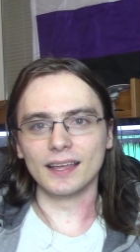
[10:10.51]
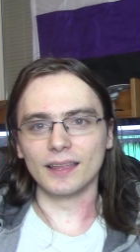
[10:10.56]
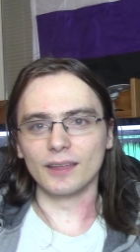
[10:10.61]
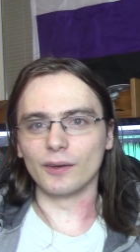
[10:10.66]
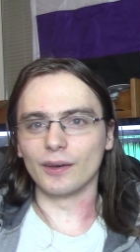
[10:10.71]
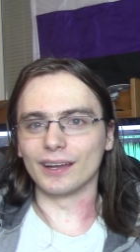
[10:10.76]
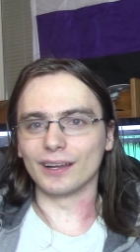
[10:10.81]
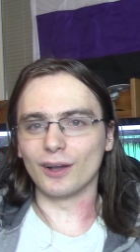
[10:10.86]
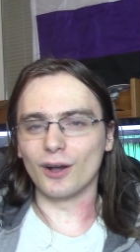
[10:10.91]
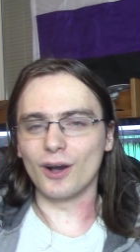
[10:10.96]

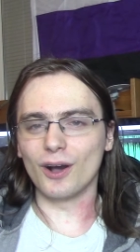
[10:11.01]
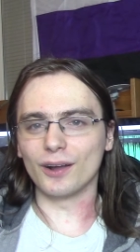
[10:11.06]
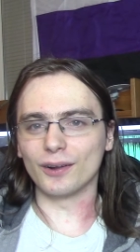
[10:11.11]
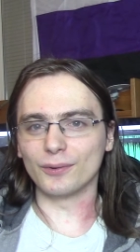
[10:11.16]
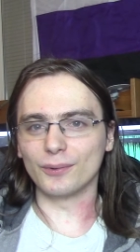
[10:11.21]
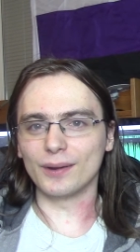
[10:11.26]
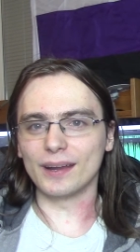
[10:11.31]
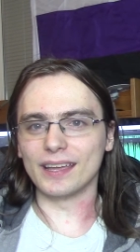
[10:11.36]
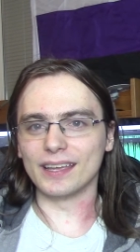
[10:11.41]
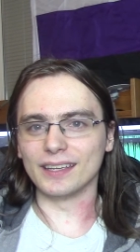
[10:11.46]
And like, oh
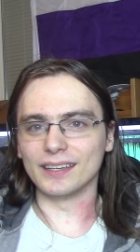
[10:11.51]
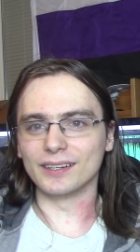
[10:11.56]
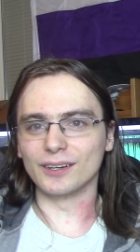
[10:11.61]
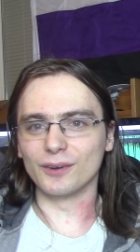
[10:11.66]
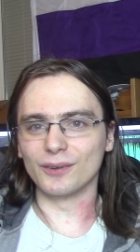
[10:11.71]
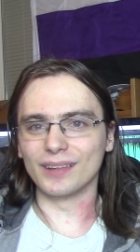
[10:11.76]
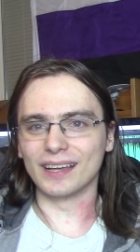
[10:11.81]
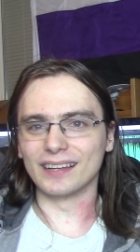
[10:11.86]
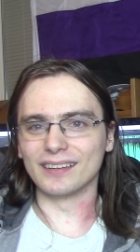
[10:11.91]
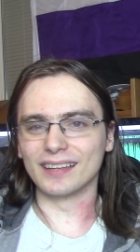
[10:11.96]
great,
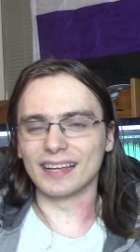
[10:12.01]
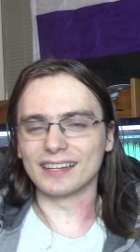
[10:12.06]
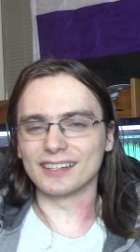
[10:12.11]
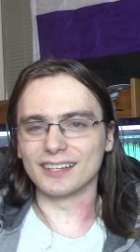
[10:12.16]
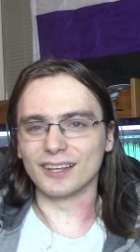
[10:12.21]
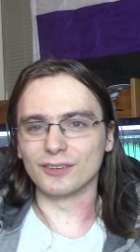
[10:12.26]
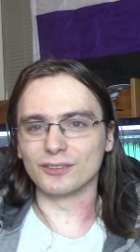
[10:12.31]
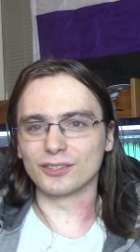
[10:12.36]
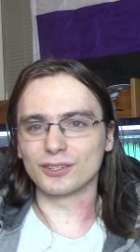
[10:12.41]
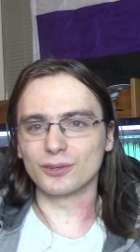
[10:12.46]
that
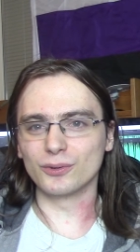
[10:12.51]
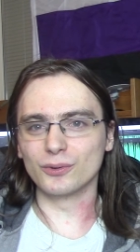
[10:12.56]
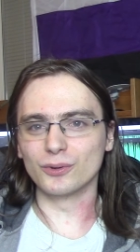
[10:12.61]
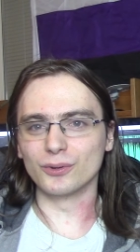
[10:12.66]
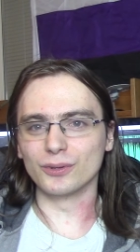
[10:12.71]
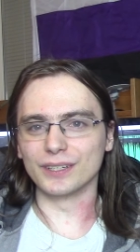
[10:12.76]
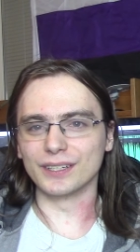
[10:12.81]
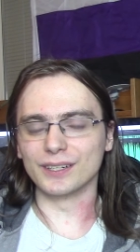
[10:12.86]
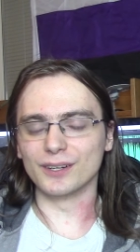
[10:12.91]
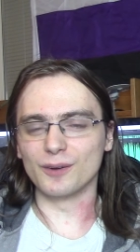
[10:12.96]
sounds
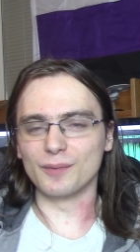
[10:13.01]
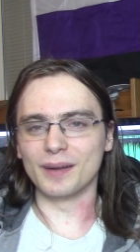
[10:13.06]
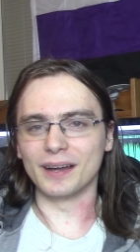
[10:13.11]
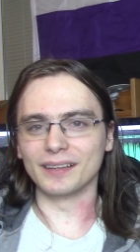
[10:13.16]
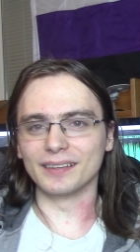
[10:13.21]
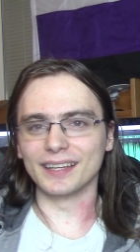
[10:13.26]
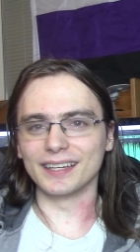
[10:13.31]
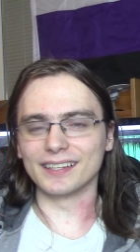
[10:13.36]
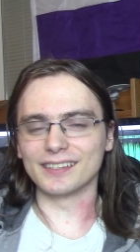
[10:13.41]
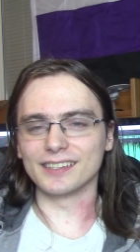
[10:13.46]
cool, my
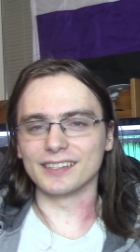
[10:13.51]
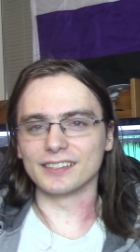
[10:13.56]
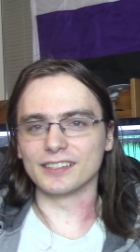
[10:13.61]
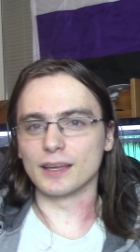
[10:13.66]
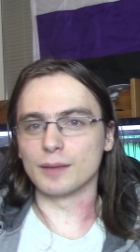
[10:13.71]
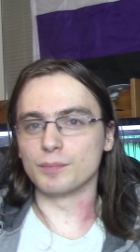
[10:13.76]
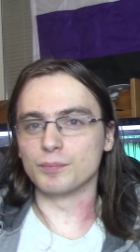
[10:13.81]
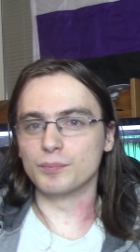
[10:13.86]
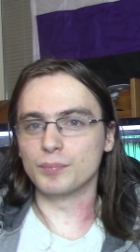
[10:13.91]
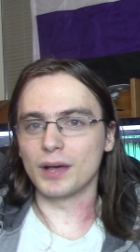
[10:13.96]
legacy and
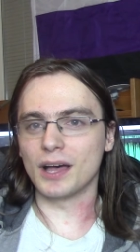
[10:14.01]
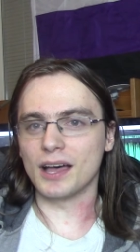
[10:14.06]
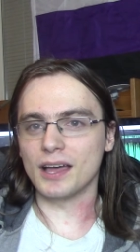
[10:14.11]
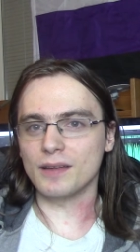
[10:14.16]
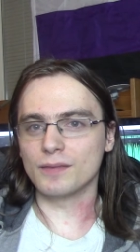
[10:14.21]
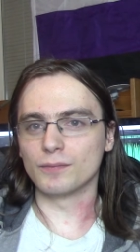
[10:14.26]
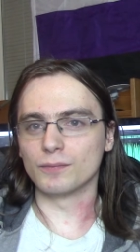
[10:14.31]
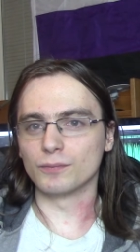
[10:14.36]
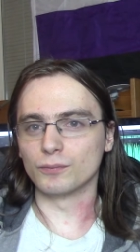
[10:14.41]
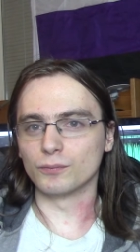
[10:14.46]
stuff.
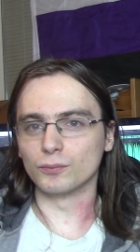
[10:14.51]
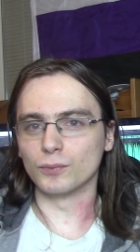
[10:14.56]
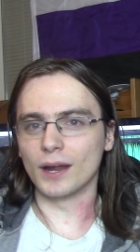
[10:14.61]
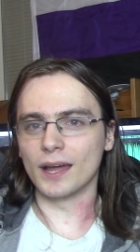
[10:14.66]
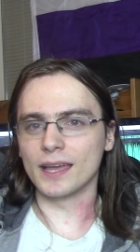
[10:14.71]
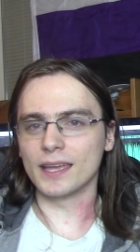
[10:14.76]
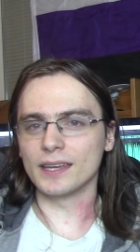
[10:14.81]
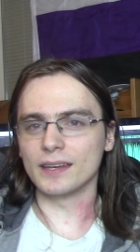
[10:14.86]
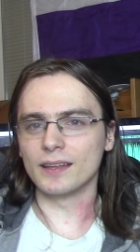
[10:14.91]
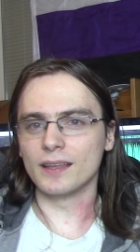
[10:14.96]
But,
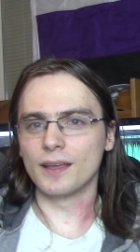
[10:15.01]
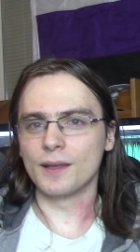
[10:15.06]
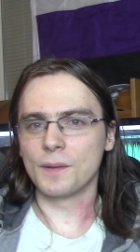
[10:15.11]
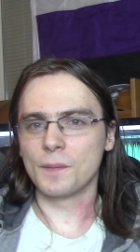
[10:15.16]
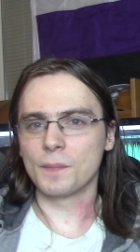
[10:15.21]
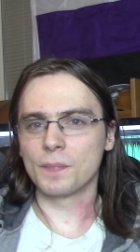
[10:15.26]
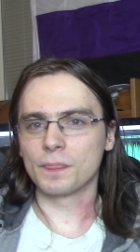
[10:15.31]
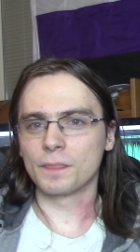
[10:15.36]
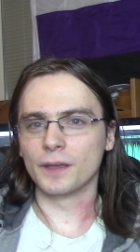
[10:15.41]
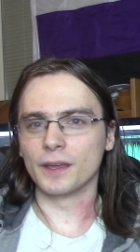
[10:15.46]
right,
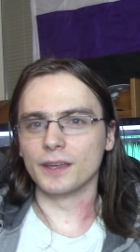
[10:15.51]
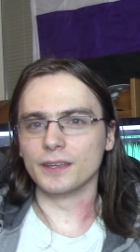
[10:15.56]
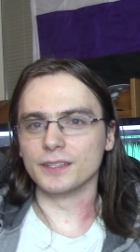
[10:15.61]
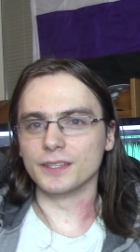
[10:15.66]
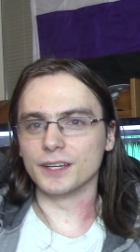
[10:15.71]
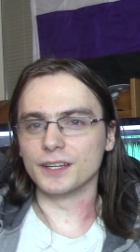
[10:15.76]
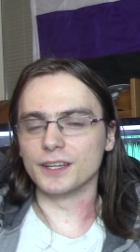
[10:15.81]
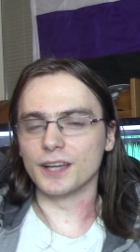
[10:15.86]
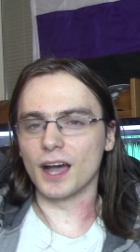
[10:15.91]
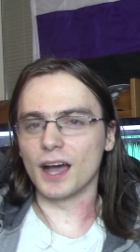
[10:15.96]

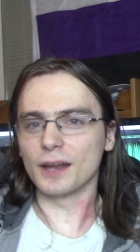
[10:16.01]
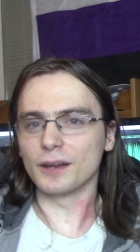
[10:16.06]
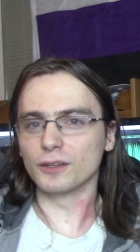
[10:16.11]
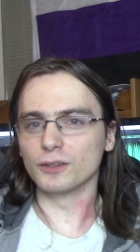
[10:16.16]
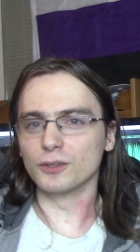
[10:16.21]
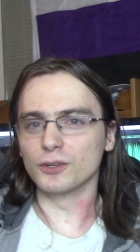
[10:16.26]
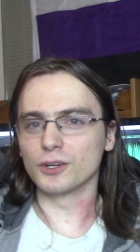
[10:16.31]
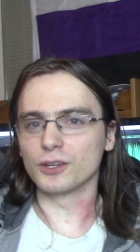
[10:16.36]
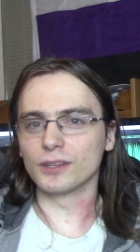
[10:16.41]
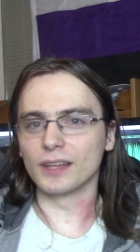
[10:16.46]
you gotta
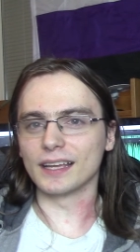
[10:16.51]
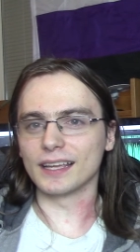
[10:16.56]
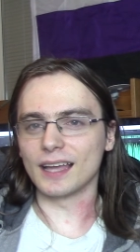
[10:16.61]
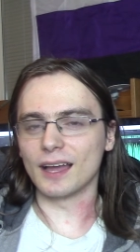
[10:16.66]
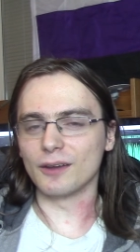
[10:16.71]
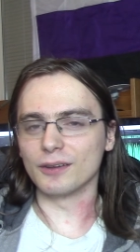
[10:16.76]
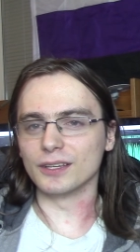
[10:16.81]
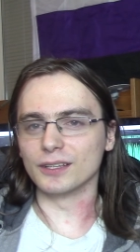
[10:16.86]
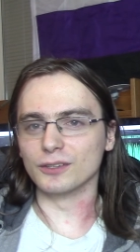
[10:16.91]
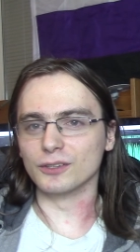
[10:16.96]
look like
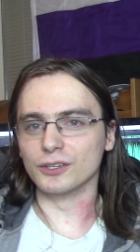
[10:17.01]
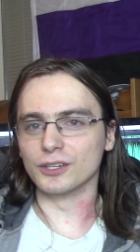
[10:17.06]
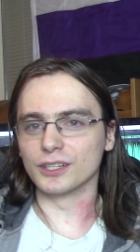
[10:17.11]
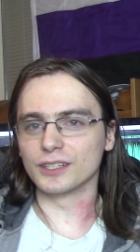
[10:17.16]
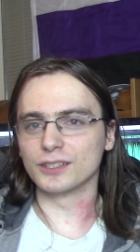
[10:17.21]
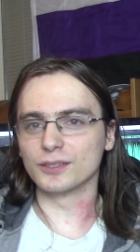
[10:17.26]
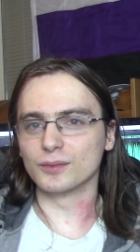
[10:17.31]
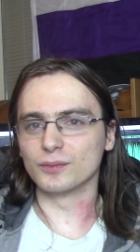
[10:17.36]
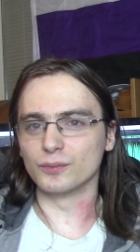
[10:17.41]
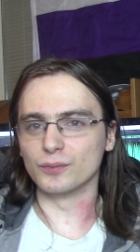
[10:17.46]
how you
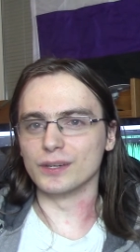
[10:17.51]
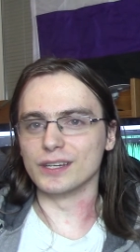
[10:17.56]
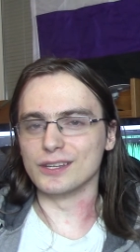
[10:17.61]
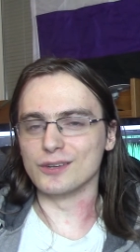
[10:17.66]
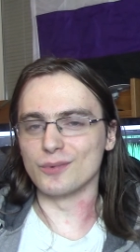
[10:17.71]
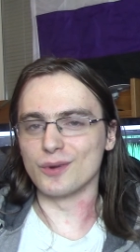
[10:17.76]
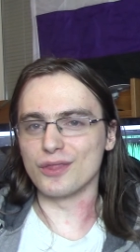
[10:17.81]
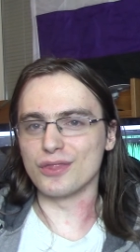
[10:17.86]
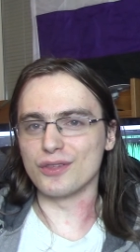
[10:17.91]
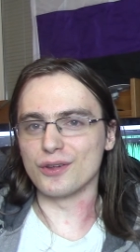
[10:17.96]
looked when
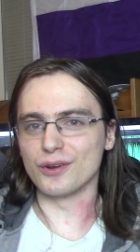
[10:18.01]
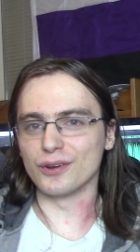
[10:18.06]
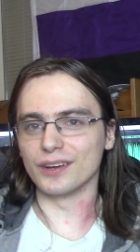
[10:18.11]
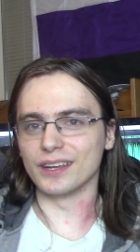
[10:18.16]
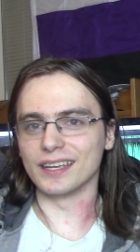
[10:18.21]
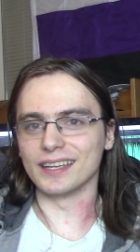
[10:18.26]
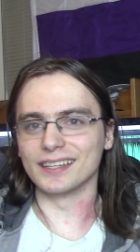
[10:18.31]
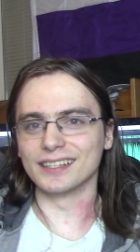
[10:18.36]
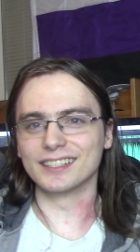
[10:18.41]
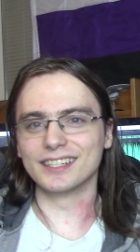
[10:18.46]
you were
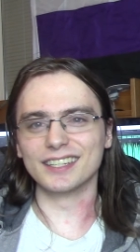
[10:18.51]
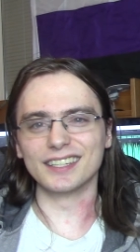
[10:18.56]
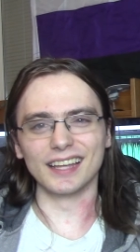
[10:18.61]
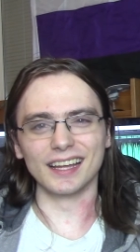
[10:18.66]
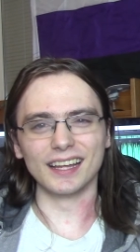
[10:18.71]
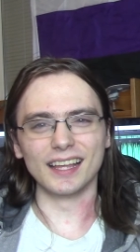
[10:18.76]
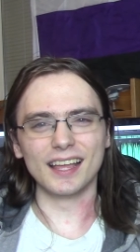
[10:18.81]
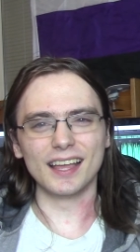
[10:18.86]
30. And she's like,